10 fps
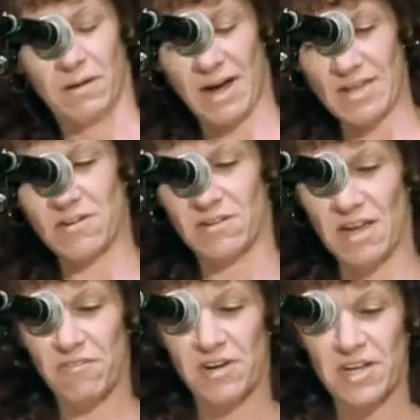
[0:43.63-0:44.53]
or has our
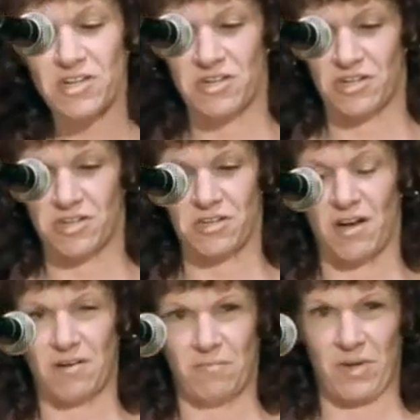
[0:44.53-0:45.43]
definition just
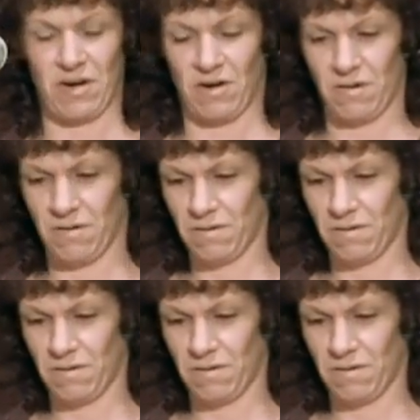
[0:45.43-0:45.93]
gotten bigger?